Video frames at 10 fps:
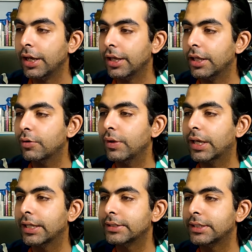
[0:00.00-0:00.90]
Here we
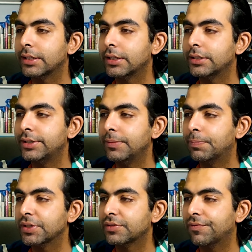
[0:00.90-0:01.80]
can see that the
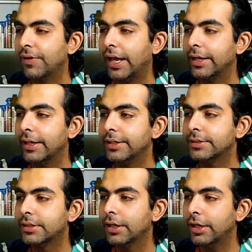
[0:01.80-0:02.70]
cheapest flight is
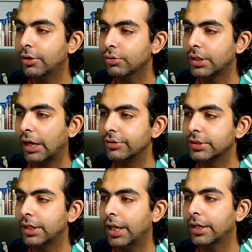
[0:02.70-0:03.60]

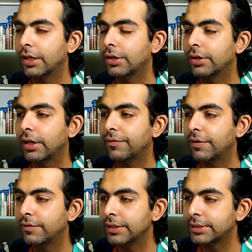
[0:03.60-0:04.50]

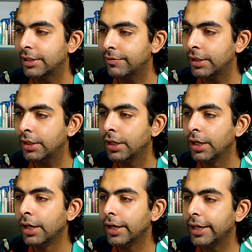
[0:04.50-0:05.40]
32,857
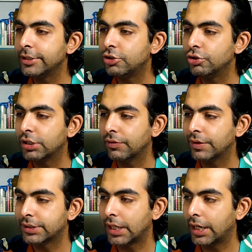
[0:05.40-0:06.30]
is using
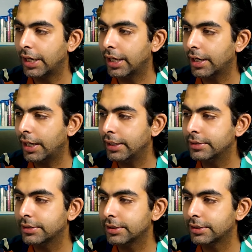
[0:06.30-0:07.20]
Vistara
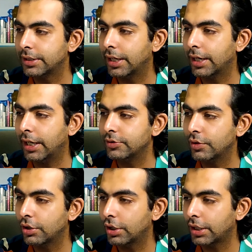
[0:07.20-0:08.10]
Airlines. This is the airlines. We're
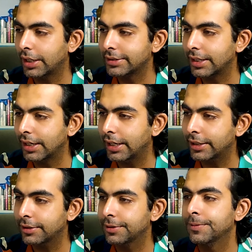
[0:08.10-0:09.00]
going to click select.